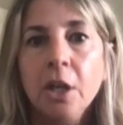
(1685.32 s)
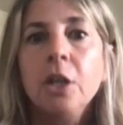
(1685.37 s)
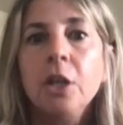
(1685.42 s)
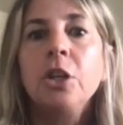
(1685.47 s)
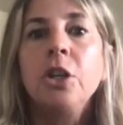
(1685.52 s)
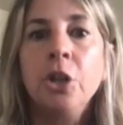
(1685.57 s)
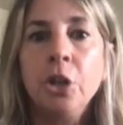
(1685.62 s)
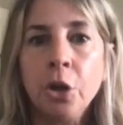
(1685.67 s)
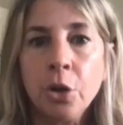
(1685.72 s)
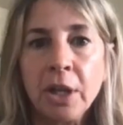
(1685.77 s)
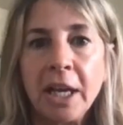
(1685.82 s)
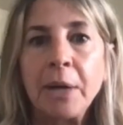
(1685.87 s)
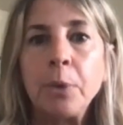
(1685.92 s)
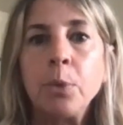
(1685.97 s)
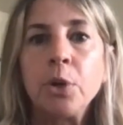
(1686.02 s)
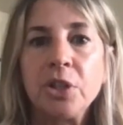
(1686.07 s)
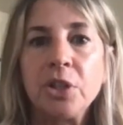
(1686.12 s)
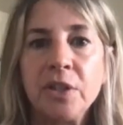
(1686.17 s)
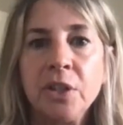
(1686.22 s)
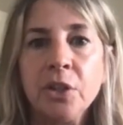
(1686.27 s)
you know like
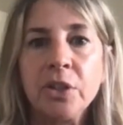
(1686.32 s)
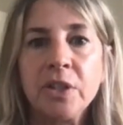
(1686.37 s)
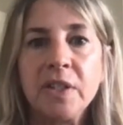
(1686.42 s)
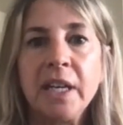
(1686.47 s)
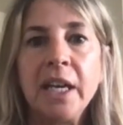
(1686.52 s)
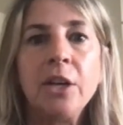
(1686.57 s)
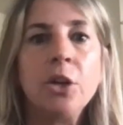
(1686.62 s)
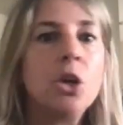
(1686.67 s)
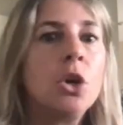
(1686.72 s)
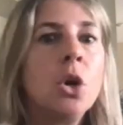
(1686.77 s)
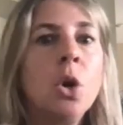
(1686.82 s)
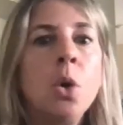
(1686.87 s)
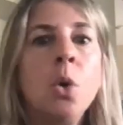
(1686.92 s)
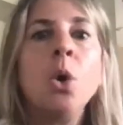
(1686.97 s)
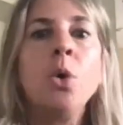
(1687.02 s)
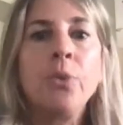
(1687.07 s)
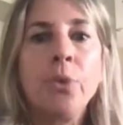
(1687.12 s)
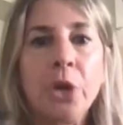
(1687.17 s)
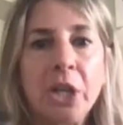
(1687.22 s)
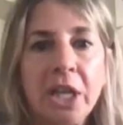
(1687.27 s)
we're still saying
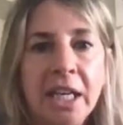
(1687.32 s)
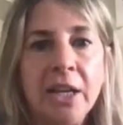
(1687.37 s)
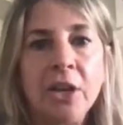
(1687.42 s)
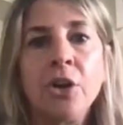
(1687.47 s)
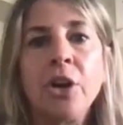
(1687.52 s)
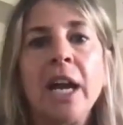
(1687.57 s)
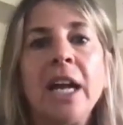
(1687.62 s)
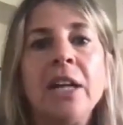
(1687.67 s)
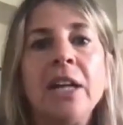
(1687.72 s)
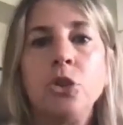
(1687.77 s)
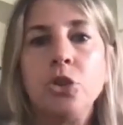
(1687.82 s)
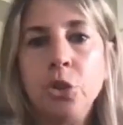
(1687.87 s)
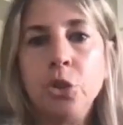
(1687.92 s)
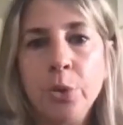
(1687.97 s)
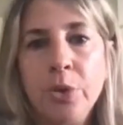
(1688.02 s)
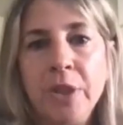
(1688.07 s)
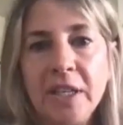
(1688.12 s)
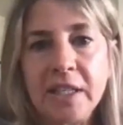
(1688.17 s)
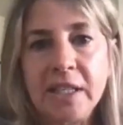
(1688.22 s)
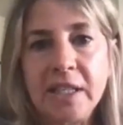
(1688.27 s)
go over here and
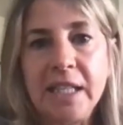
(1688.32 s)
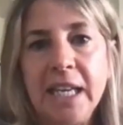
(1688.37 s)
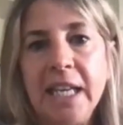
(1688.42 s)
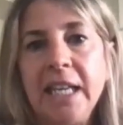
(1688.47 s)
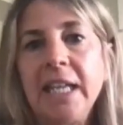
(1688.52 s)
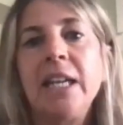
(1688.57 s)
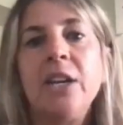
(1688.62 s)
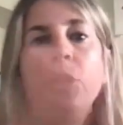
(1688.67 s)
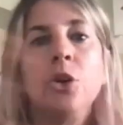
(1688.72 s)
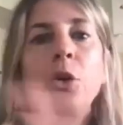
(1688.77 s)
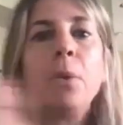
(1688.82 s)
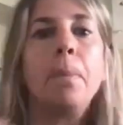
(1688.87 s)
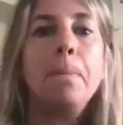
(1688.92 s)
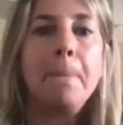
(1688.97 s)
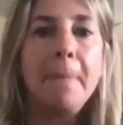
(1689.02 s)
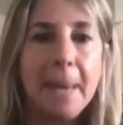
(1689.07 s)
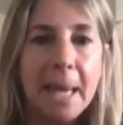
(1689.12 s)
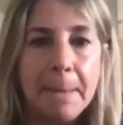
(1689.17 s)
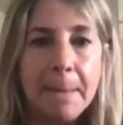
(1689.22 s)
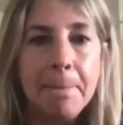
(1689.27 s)
do this thing and it'll
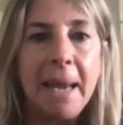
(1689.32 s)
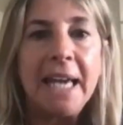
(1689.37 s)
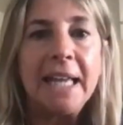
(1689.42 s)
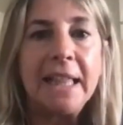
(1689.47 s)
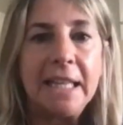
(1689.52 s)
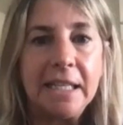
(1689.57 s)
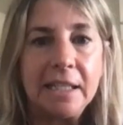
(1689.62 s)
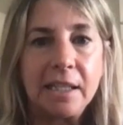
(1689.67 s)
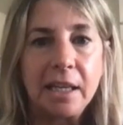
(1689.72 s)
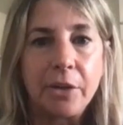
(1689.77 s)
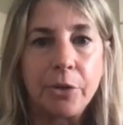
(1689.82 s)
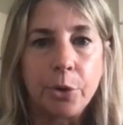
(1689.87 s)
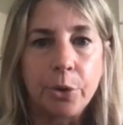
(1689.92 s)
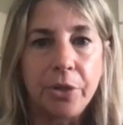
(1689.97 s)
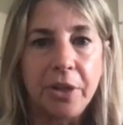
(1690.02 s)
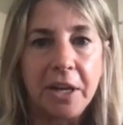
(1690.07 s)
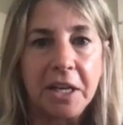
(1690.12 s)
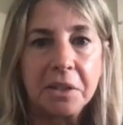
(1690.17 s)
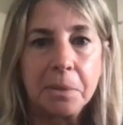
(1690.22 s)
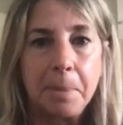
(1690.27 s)
m- make these other
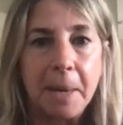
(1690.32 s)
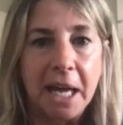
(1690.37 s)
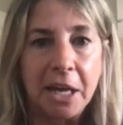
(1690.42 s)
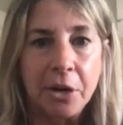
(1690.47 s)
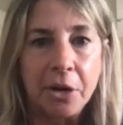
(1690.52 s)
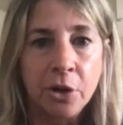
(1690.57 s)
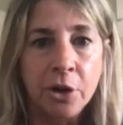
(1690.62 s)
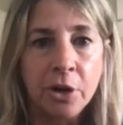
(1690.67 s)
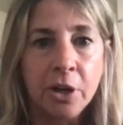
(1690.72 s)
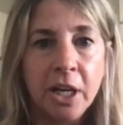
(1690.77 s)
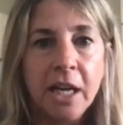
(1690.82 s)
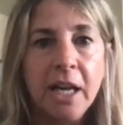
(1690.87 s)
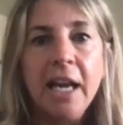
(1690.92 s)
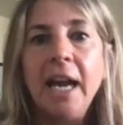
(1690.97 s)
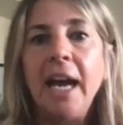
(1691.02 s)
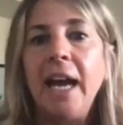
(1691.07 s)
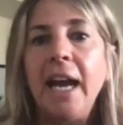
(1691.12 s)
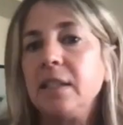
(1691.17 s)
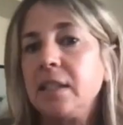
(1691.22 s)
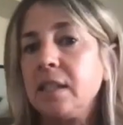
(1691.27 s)
things better
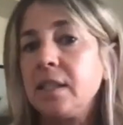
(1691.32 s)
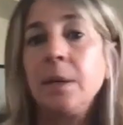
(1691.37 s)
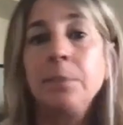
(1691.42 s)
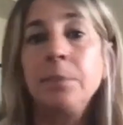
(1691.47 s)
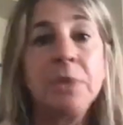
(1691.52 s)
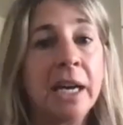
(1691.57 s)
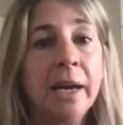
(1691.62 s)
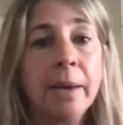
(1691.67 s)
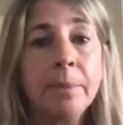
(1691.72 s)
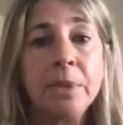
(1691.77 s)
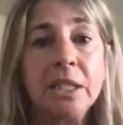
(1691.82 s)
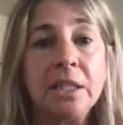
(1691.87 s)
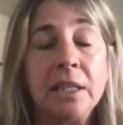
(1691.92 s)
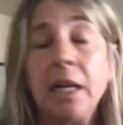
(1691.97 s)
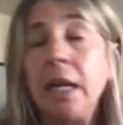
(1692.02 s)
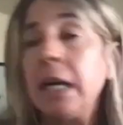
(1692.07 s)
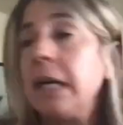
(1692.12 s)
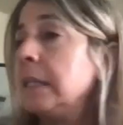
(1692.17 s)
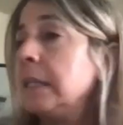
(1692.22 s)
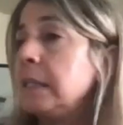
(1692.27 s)
and sometimes it
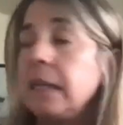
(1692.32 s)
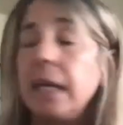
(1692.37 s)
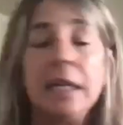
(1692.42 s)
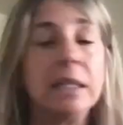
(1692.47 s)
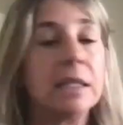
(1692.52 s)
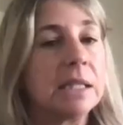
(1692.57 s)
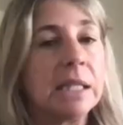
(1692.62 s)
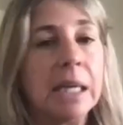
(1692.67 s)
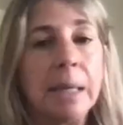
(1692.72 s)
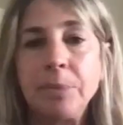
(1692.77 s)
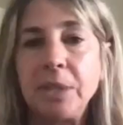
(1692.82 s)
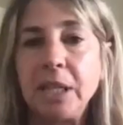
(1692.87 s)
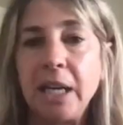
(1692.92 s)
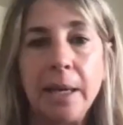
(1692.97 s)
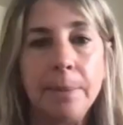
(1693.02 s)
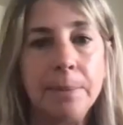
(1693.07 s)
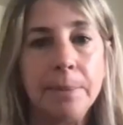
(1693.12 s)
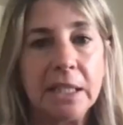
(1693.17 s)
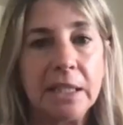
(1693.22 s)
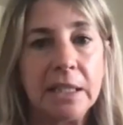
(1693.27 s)
does and
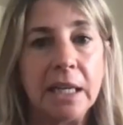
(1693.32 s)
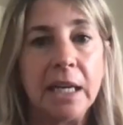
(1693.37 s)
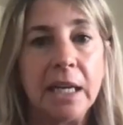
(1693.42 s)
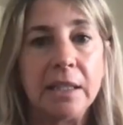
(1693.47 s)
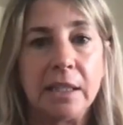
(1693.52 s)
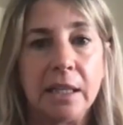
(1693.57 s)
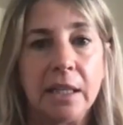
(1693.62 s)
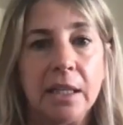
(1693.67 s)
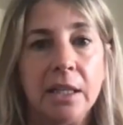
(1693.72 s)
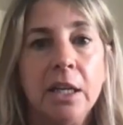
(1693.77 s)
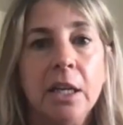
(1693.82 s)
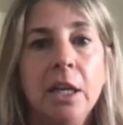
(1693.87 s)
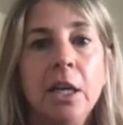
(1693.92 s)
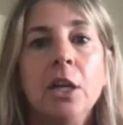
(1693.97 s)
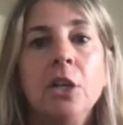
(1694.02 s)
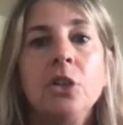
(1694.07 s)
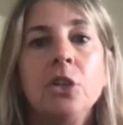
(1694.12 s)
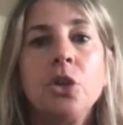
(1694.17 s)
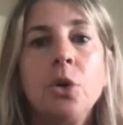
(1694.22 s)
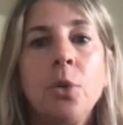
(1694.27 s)
sometimes it doesn't
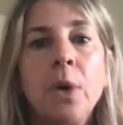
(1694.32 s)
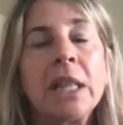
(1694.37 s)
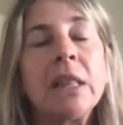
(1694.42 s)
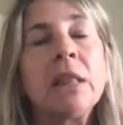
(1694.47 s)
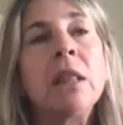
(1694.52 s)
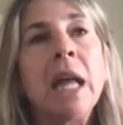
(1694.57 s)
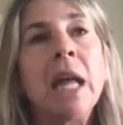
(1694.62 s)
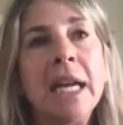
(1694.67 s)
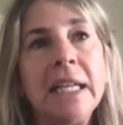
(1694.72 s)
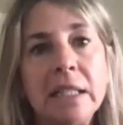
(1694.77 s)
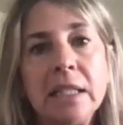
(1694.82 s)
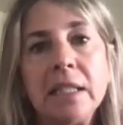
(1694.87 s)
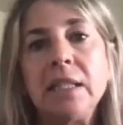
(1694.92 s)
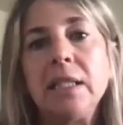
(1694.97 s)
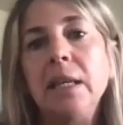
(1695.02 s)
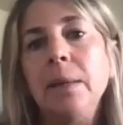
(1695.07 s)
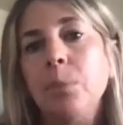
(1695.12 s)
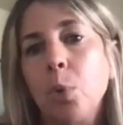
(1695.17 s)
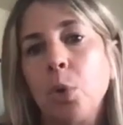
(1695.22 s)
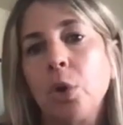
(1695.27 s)
so i'd like to
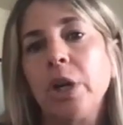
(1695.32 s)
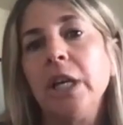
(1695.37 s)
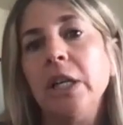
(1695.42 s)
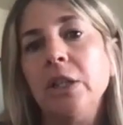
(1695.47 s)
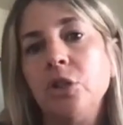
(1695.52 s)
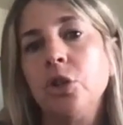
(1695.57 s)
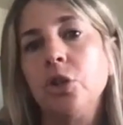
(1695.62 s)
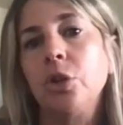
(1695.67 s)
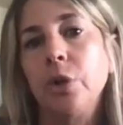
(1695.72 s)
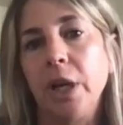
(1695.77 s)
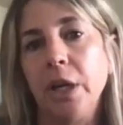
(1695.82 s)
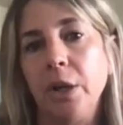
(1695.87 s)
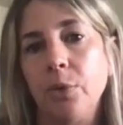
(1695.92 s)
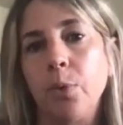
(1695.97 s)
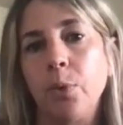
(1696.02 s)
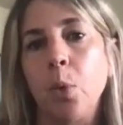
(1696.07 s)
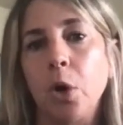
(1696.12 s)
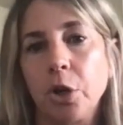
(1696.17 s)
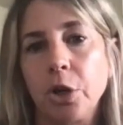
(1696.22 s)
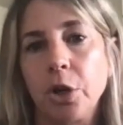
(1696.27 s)
see more integrative
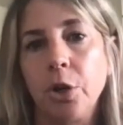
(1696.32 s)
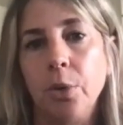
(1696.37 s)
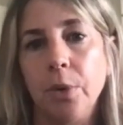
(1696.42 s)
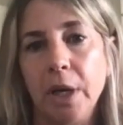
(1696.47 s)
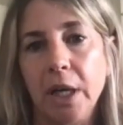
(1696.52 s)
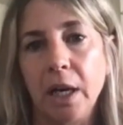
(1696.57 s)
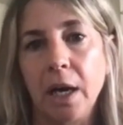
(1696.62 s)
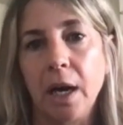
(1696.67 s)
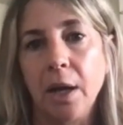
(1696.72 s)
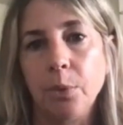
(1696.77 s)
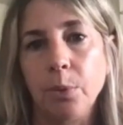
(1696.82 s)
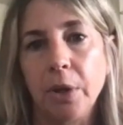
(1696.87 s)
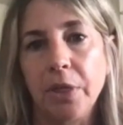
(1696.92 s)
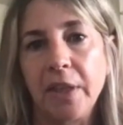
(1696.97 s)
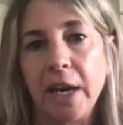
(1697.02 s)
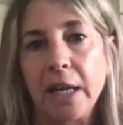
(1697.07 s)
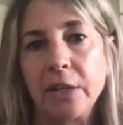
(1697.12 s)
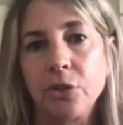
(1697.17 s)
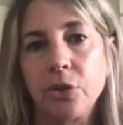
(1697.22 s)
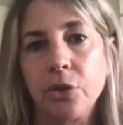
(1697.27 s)
work going on with
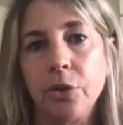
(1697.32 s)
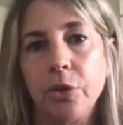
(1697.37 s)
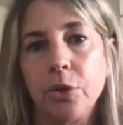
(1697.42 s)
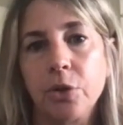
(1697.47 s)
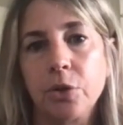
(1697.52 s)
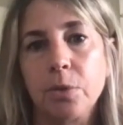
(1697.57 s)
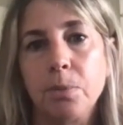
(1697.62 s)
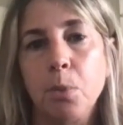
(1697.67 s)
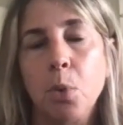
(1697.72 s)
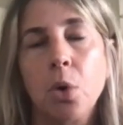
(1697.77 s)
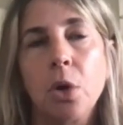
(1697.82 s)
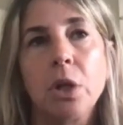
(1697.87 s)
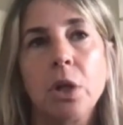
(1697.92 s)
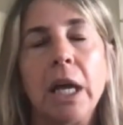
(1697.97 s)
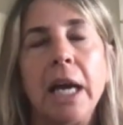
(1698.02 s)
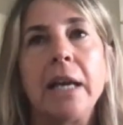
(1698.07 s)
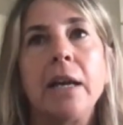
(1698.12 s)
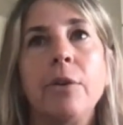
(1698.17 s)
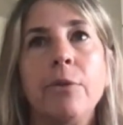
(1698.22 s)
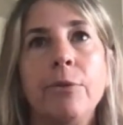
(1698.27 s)
that so there's more
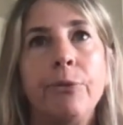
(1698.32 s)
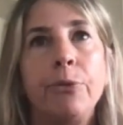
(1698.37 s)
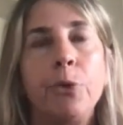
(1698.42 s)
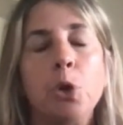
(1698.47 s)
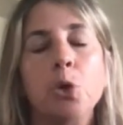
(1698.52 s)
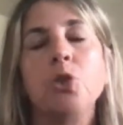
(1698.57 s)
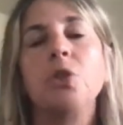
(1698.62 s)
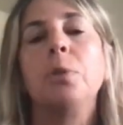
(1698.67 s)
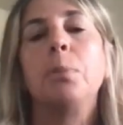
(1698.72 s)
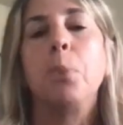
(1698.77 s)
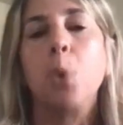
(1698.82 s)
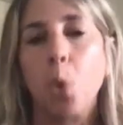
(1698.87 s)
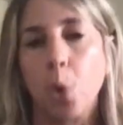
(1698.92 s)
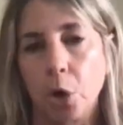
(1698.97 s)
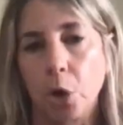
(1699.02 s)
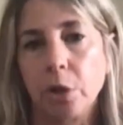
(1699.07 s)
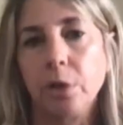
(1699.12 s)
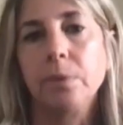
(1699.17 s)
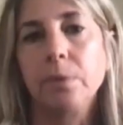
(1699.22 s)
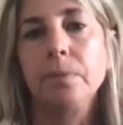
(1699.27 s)
like full
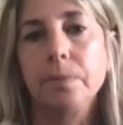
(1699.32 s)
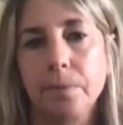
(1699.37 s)
support